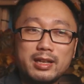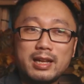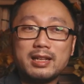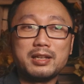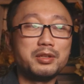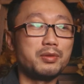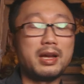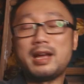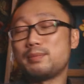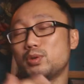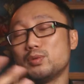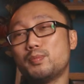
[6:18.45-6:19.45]
and then you can
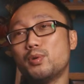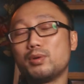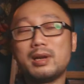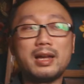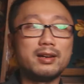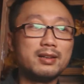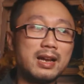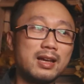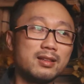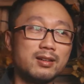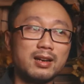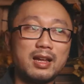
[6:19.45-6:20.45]
have to put like
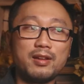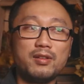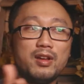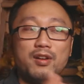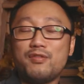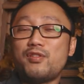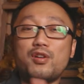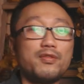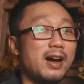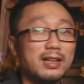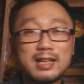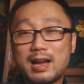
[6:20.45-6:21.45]
another like
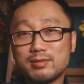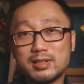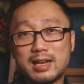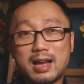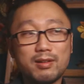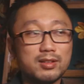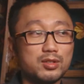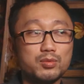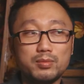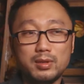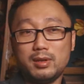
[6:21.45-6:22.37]
$4,000-$5,000 to